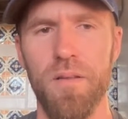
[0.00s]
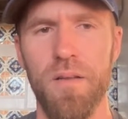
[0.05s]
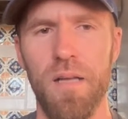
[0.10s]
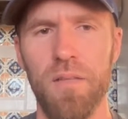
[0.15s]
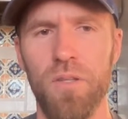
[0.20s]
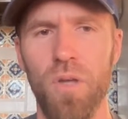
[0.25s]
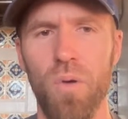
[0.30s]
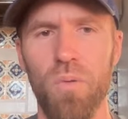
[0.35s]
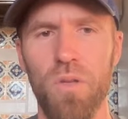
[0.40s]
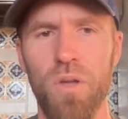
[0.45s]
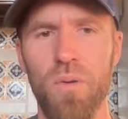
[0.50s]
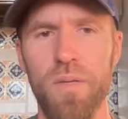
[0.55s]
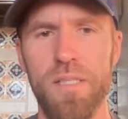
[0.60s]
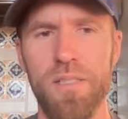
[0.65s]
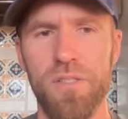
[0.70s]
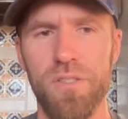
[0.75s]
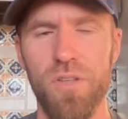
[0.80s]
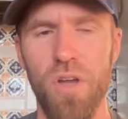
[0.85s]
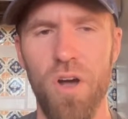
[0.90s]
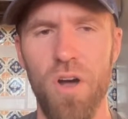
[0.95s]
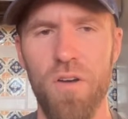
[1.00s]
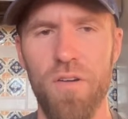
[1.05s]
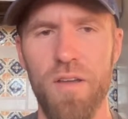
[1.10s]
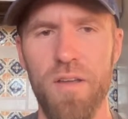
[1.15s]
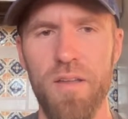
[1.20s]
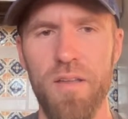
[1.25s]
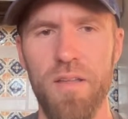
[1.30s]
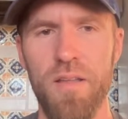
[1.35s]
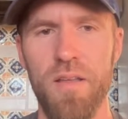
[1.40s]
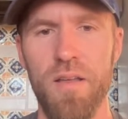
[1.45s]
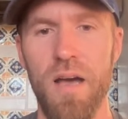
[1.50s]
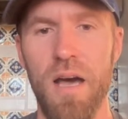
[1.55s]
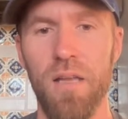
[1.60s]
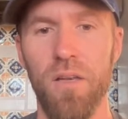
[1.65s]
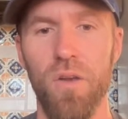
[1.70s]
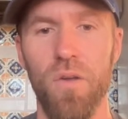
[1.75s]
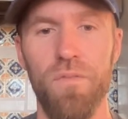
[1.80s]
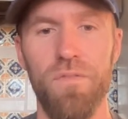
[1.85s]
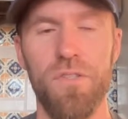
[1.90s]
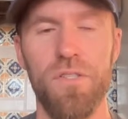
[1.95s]
I don't know his story. I'd
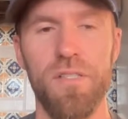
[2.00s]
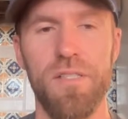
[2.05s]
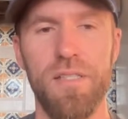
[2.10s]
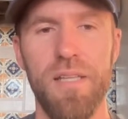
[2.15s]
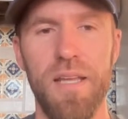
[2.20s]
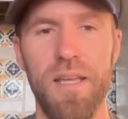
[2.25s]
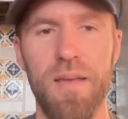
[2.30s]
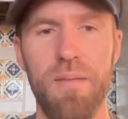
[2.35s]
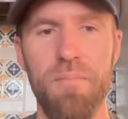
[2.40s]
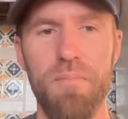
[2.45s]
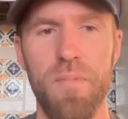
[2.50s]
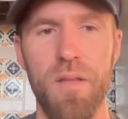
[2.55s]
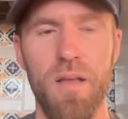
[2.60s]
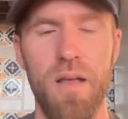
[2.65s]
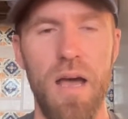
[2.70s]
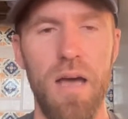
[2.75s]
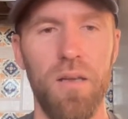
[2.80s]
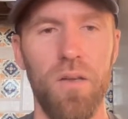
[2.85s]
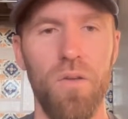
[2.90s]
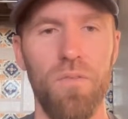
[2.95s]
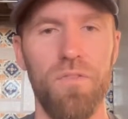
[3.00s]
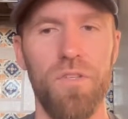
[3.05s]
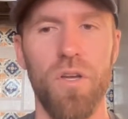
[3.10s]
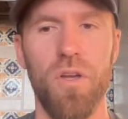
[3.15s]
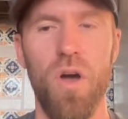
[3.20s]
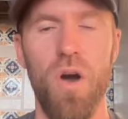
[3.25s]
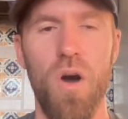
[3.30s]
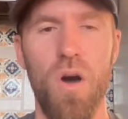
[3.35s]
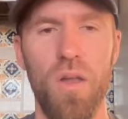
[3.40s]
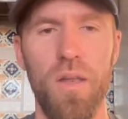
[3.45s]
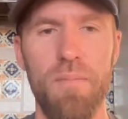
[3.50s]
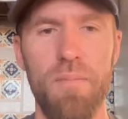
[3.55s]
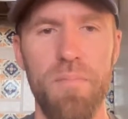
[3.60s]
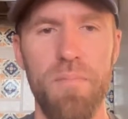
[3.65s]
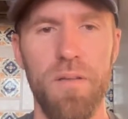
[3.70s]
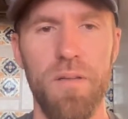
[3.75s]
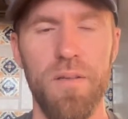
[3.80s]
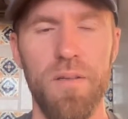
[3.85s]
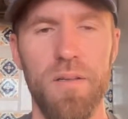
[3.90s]
love to see him. I'd love to call him.